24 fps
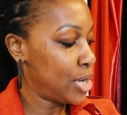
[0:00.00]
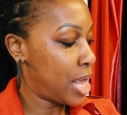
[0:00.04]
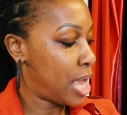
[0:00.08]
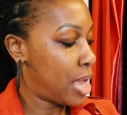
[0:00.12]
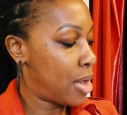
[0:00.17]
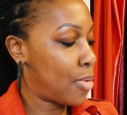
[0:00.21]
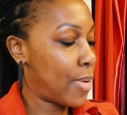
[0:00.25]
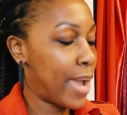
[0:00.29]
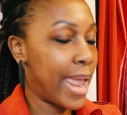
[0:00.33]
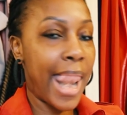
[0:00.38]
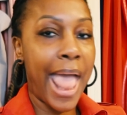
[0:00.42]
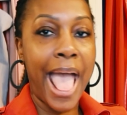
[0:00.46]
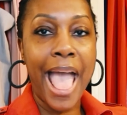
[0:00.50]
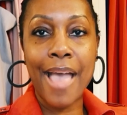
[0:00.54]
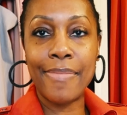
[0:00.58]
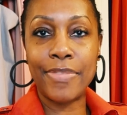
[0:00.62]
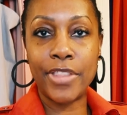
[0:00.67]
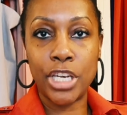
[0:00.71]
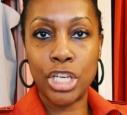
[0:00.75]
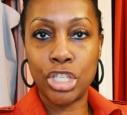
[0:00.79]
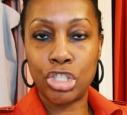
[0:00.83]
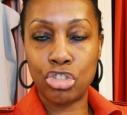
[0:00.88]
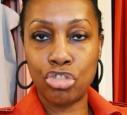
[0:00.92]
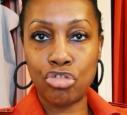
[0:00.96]
know, and have
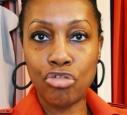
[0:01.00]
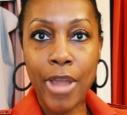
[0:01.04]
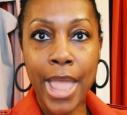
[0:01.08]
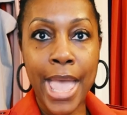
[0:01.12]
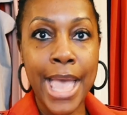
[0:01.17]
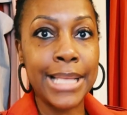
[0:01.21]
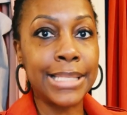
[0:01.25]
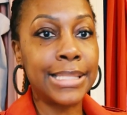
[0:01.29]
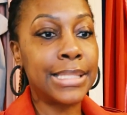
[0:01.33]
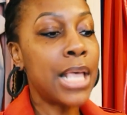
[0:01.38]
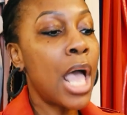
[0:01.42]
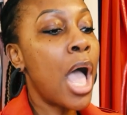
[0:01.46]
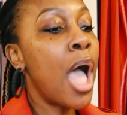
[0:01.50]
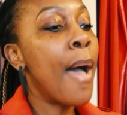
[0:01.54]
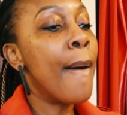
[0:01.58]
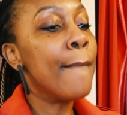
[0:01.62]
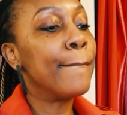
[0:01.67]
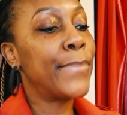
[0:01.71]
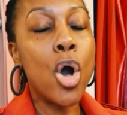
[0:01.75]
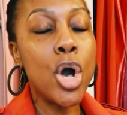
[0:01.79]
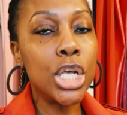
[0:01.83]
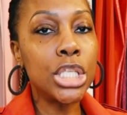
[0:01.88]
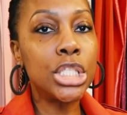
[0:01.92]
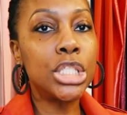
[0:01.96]
the distress, but I
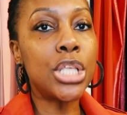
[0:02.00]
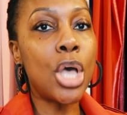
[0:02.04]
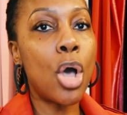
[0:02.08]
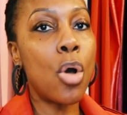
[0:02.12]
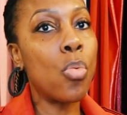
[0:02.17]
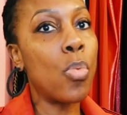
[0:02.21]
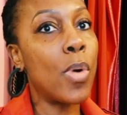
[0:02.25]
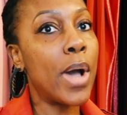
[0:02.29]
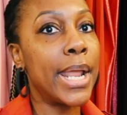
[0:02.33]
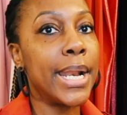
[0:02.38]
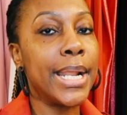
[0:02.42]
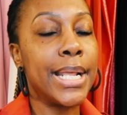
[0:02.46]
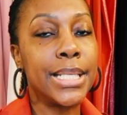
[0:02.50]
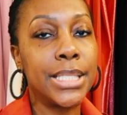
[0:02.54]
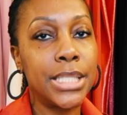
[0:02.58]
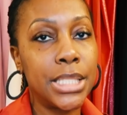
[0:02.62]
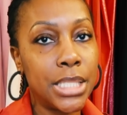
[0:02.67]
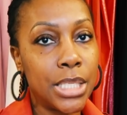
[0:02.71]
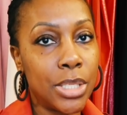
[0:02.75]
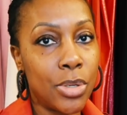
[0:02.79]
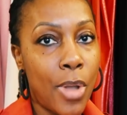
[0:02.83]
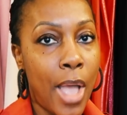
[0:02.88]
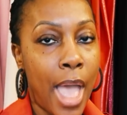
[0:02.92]
also wanted to